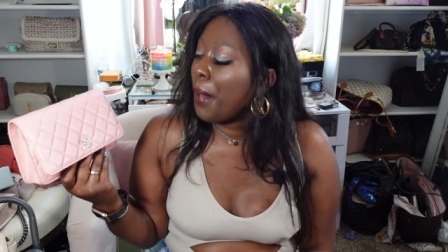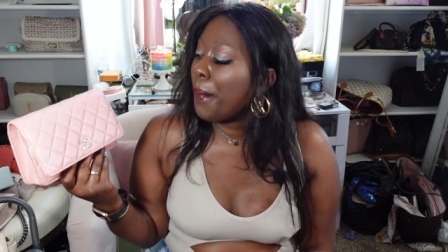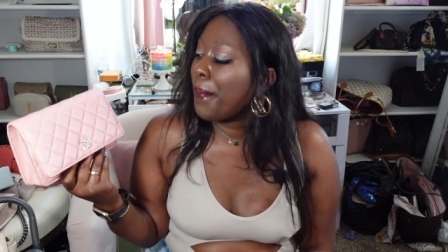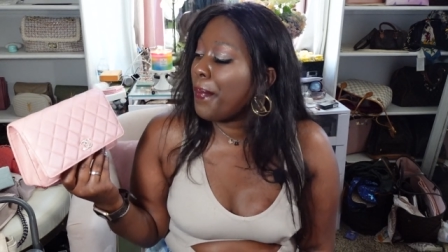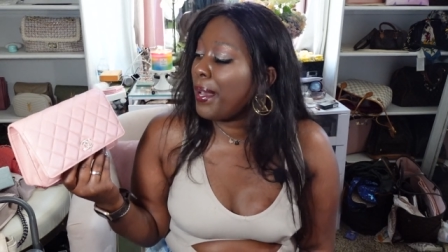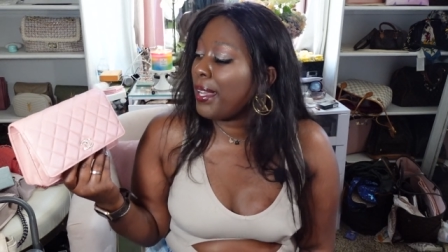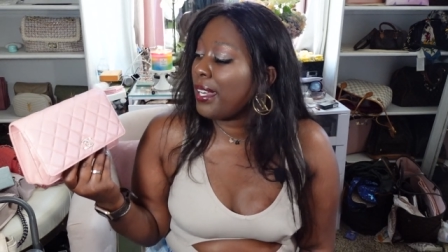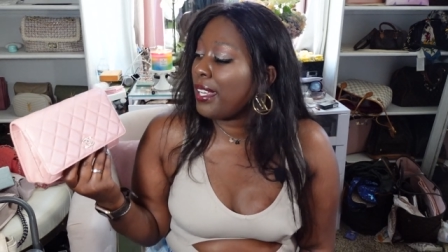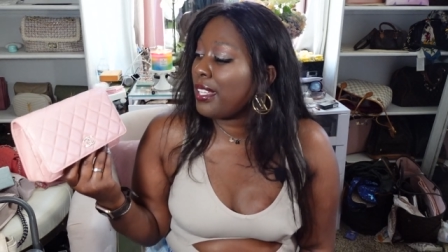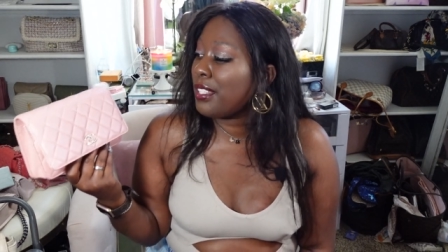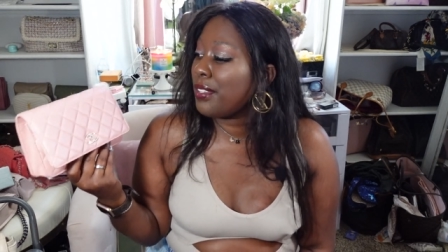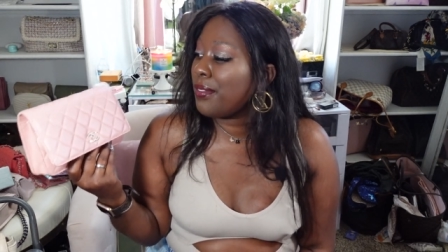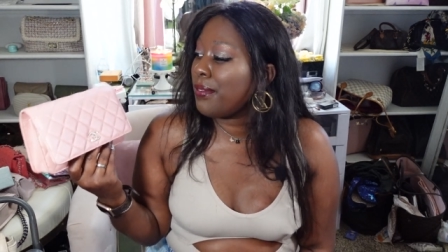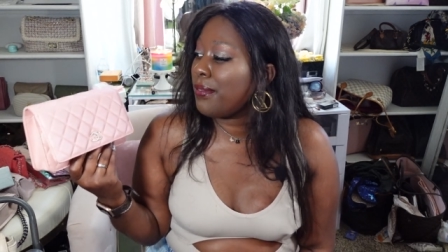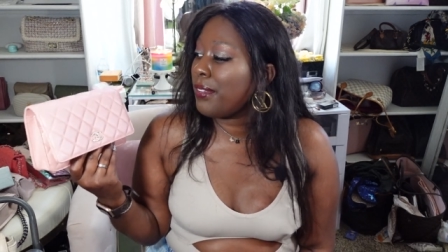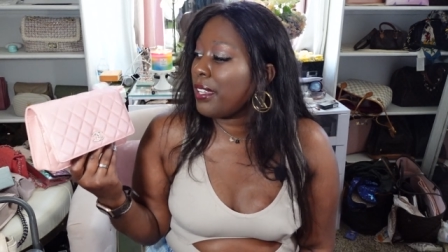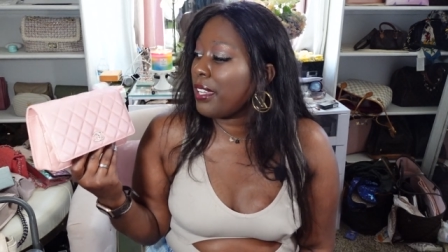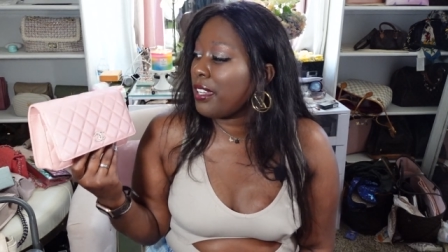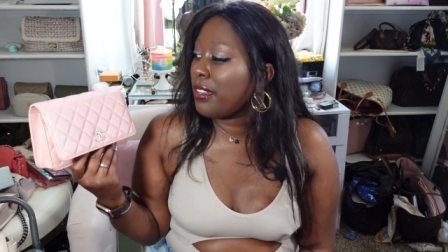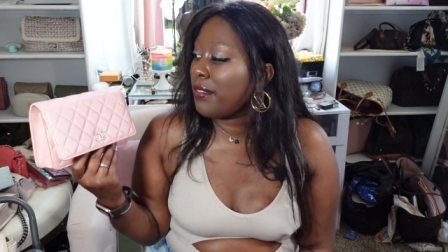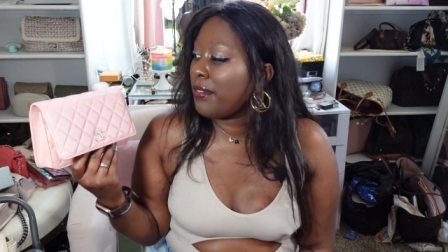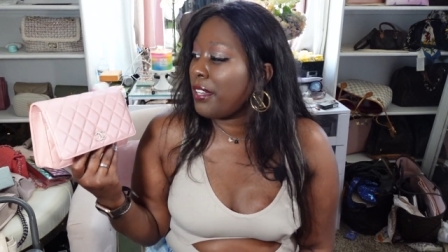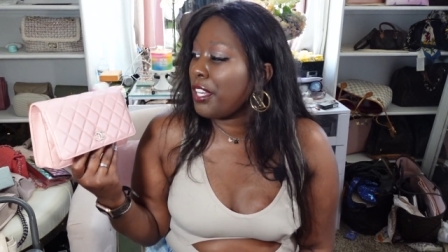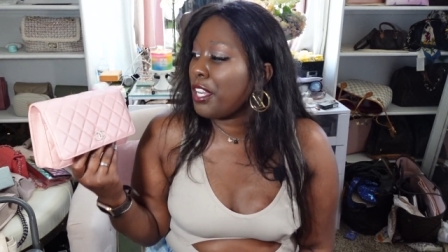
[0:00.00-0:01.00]
but it's
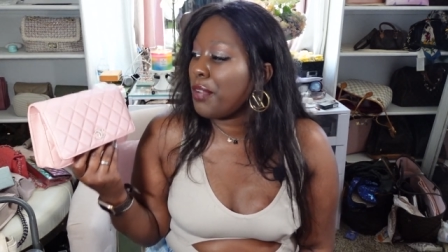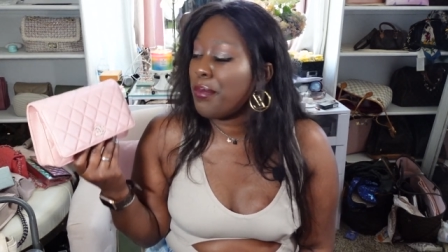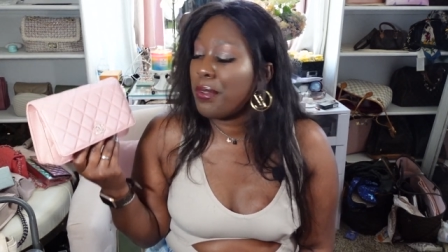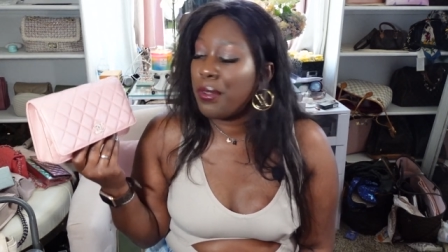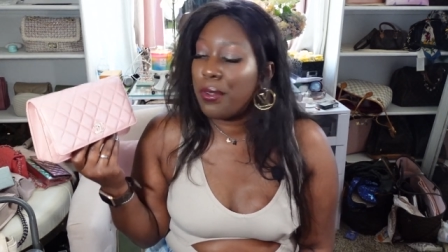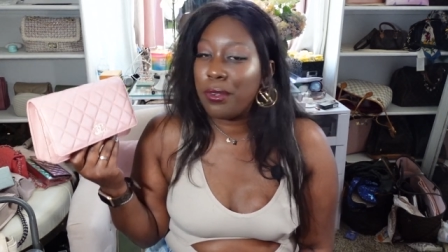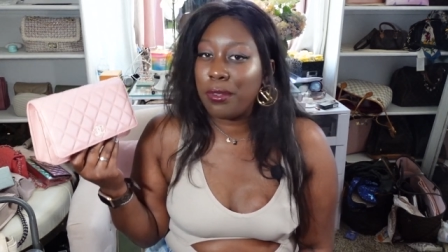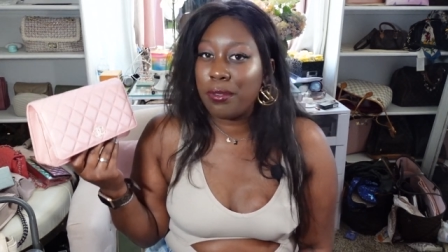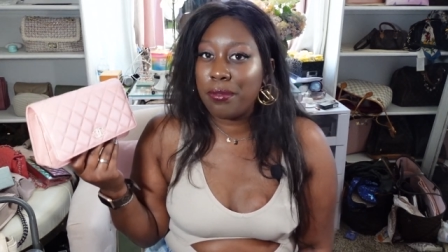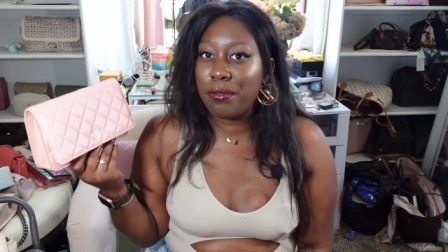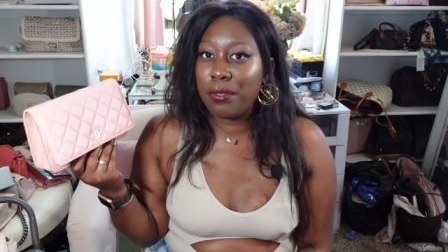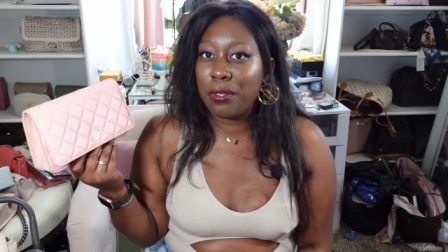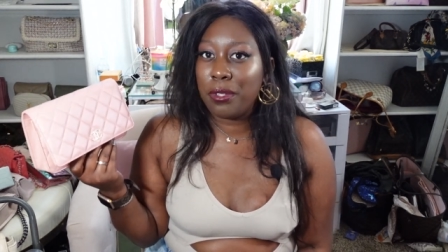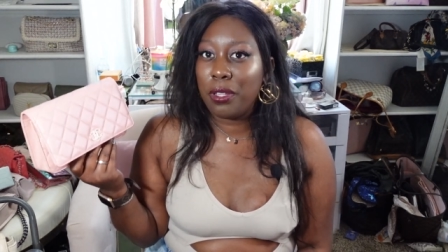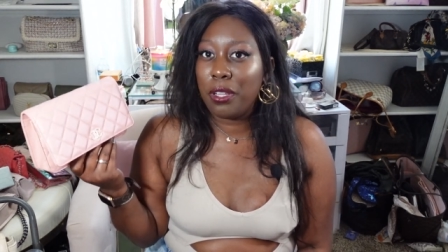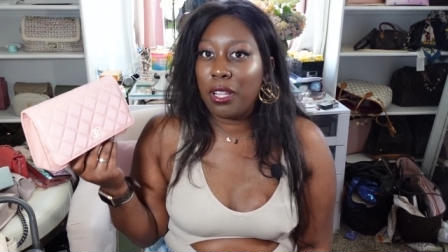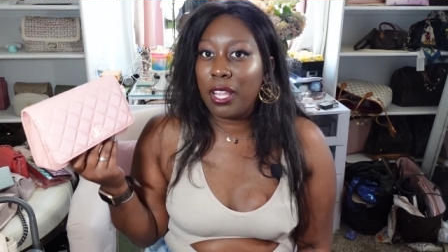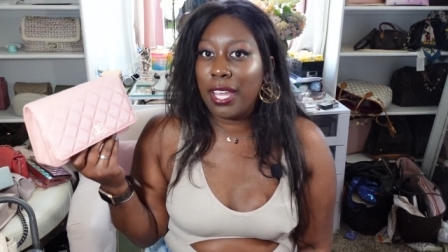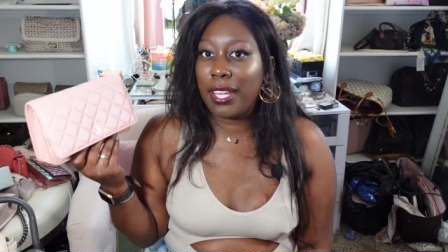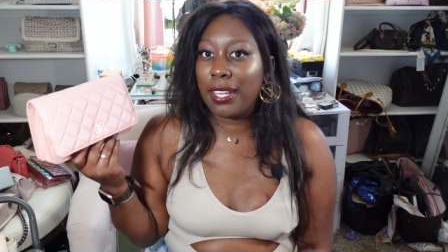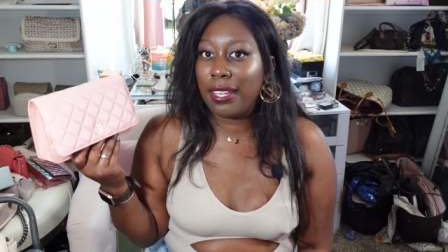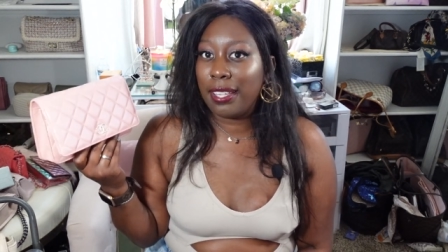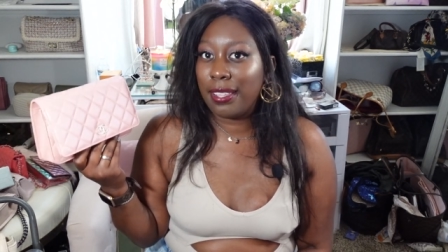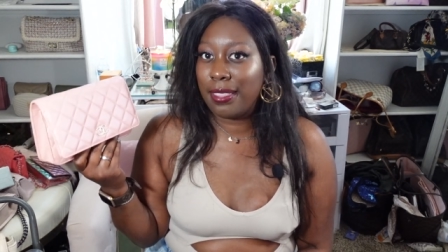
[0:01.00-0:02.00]
very, very
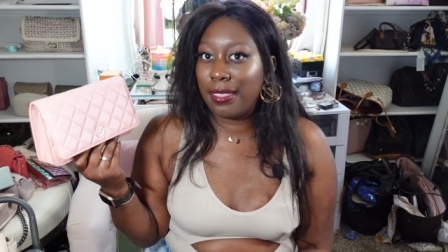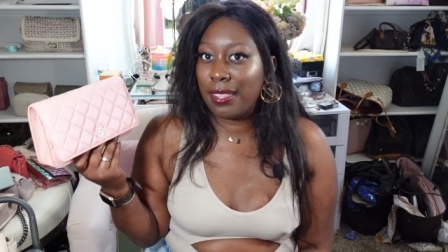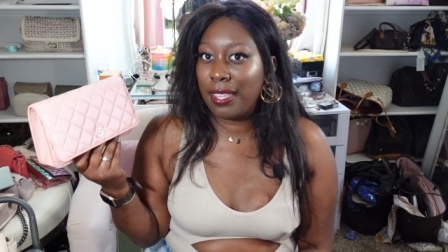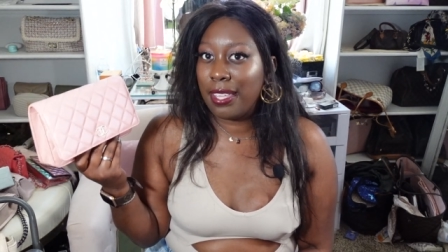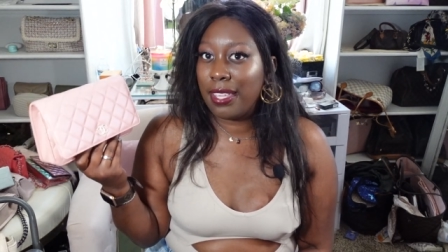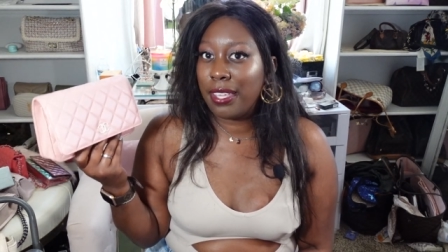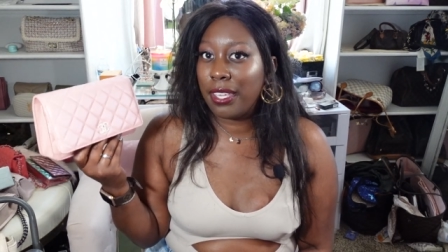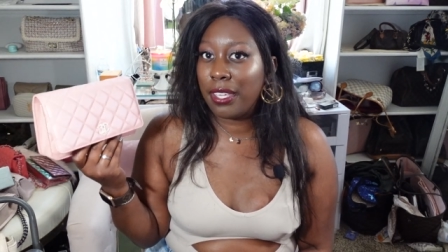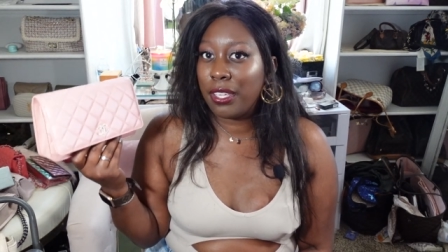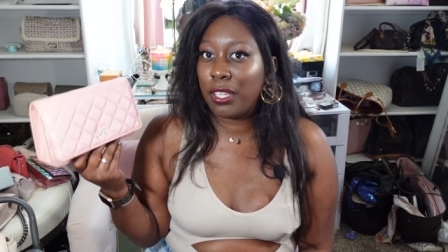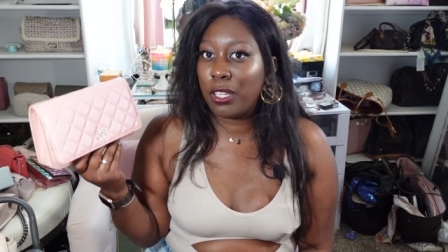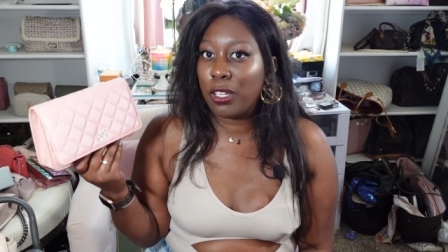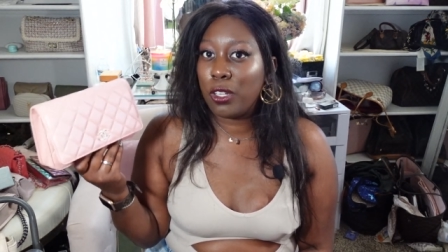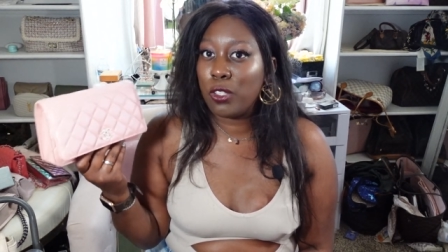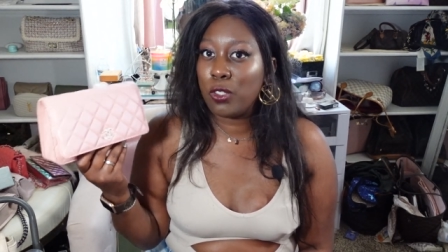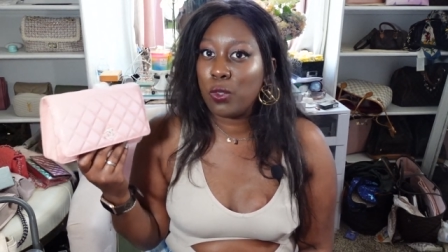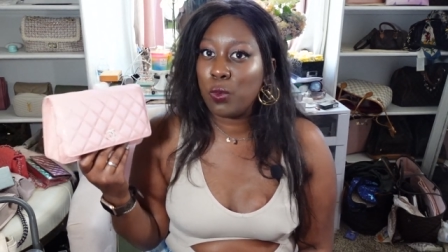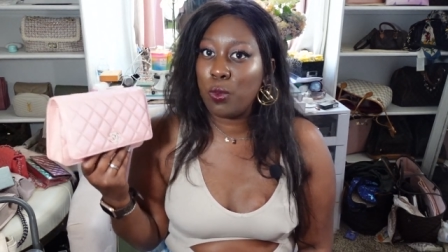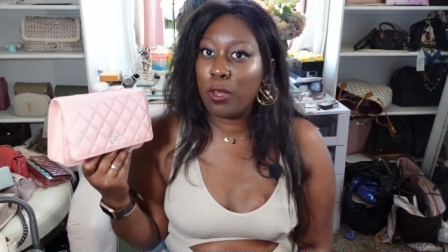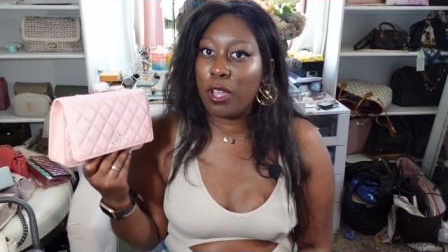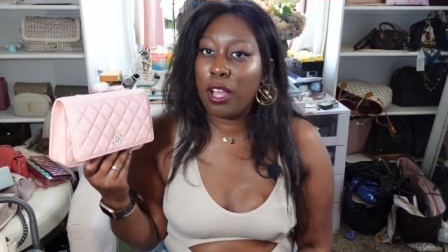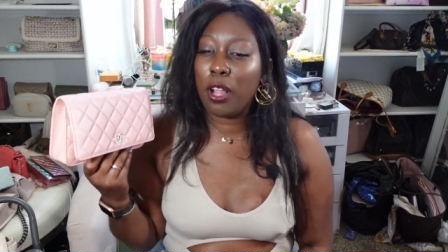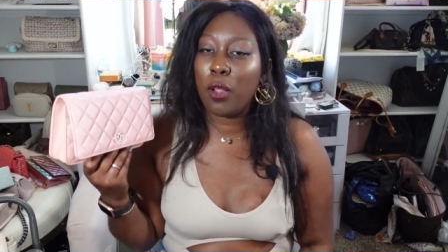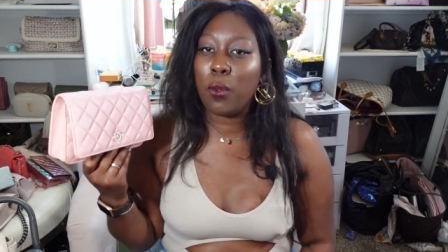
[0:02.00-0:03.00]
beautiful. And I think it goes
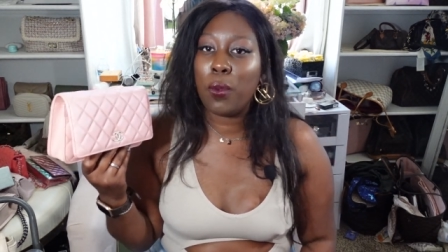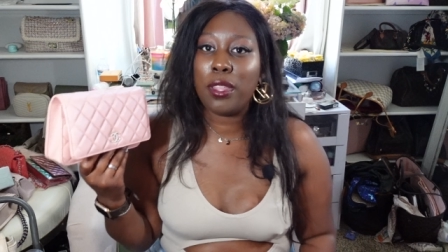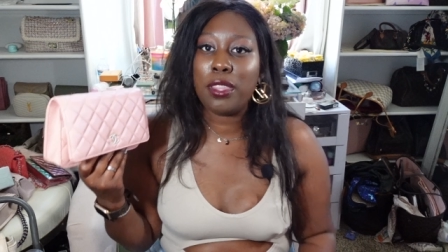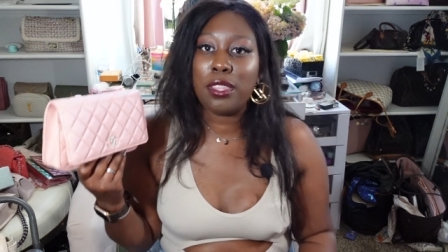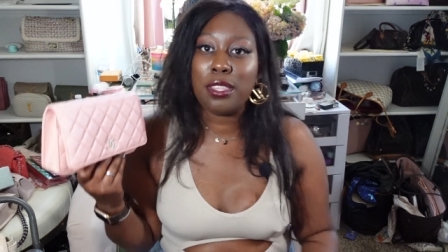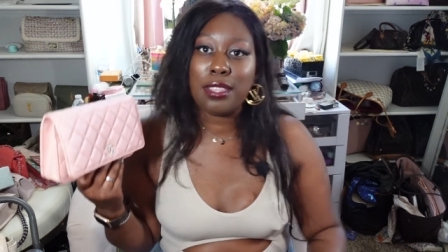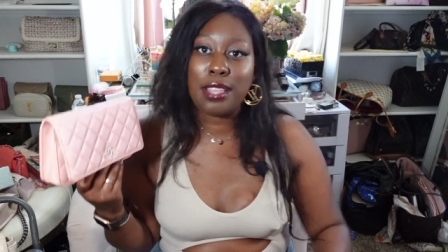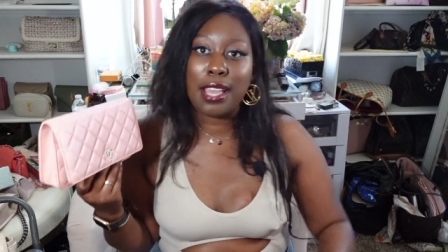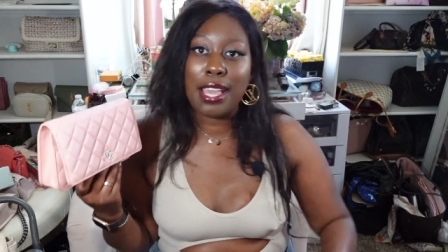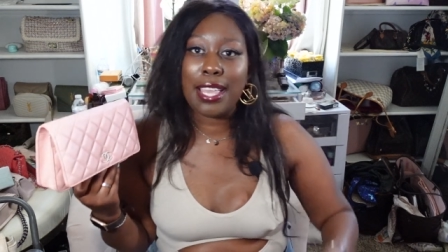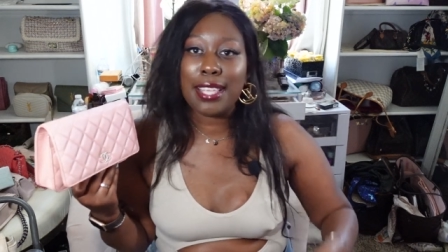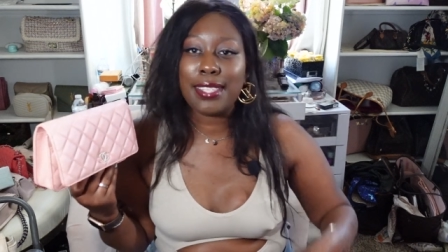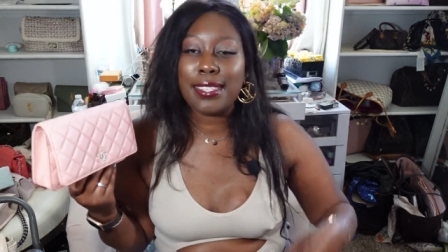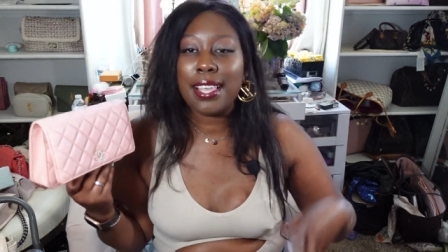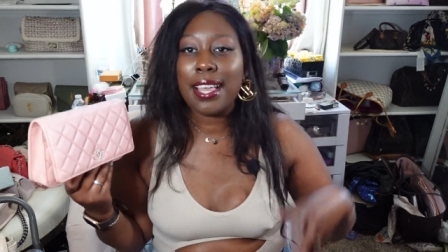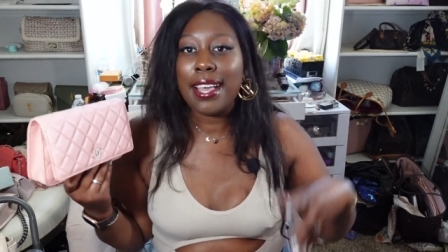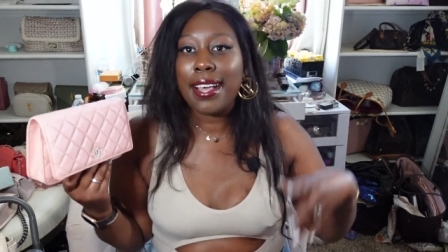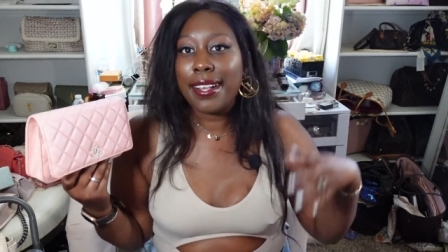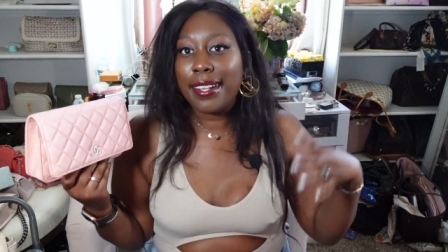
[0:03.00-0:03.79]
well with nice